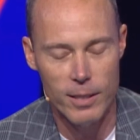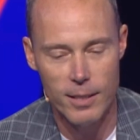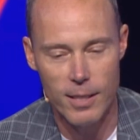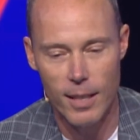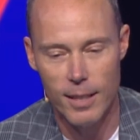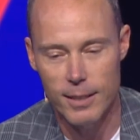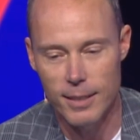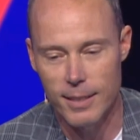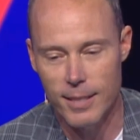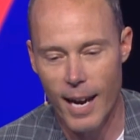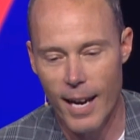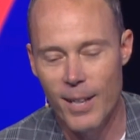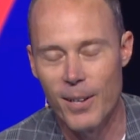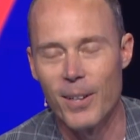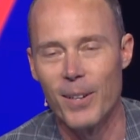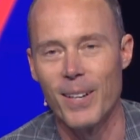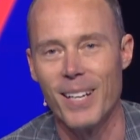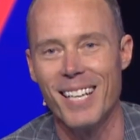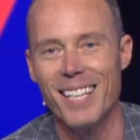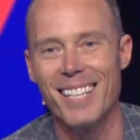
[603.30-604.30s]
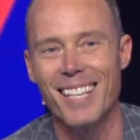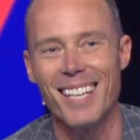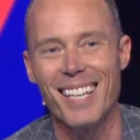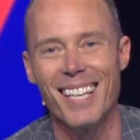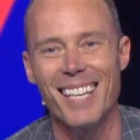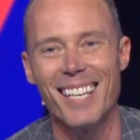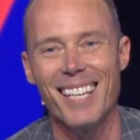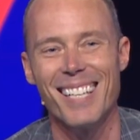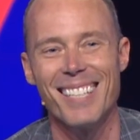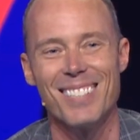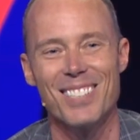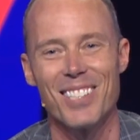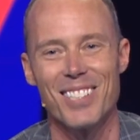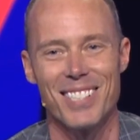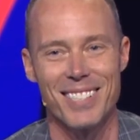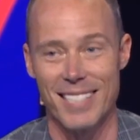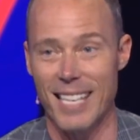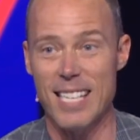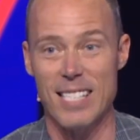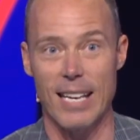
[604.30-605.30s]
son, Tyler, he
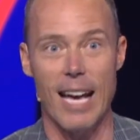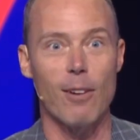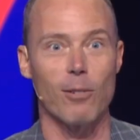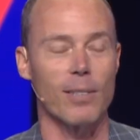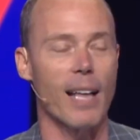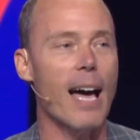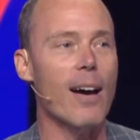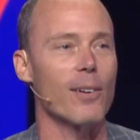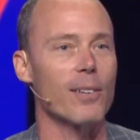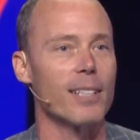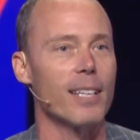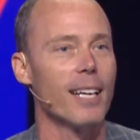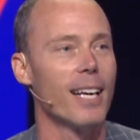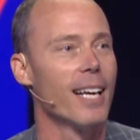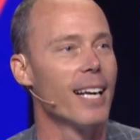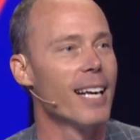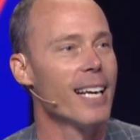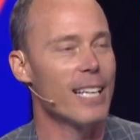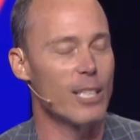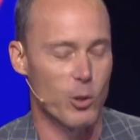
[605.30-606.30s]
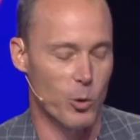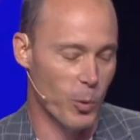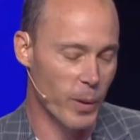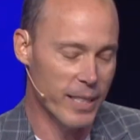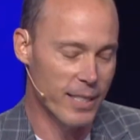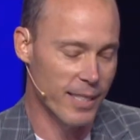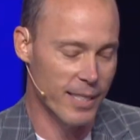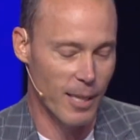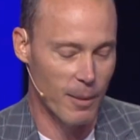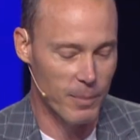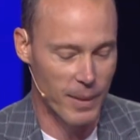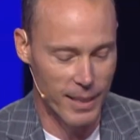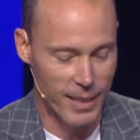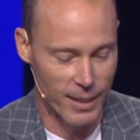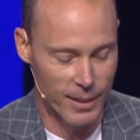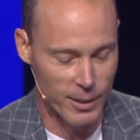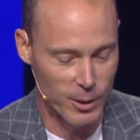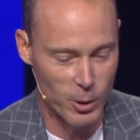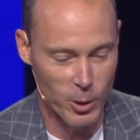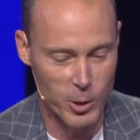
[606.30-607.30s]
just says out loud, he's reading something
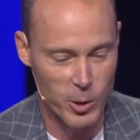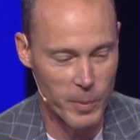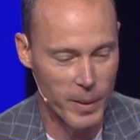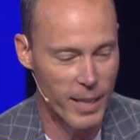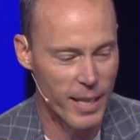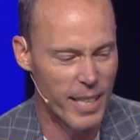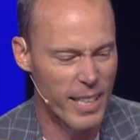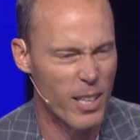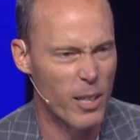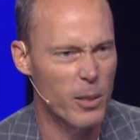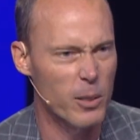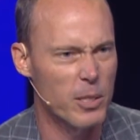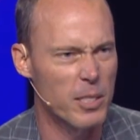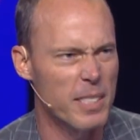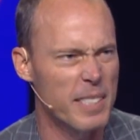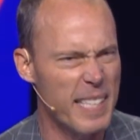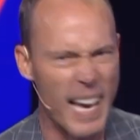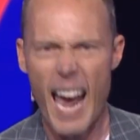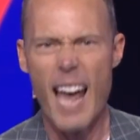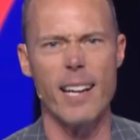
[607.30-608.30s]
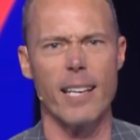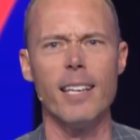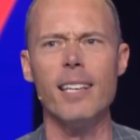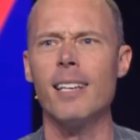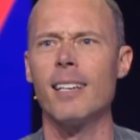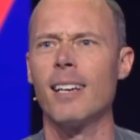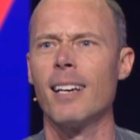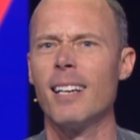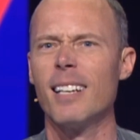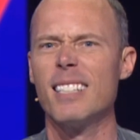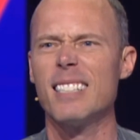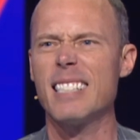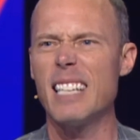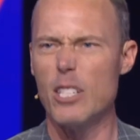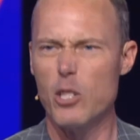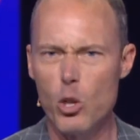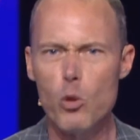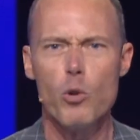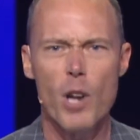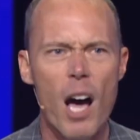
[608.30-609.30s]
on social media, and he goes, "Daddy,
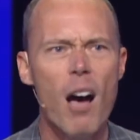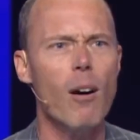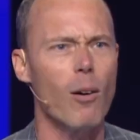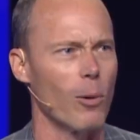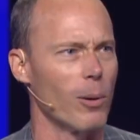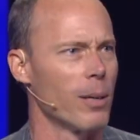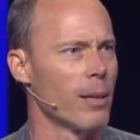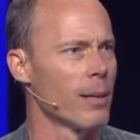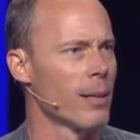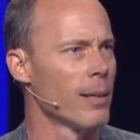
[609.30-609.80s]
did you know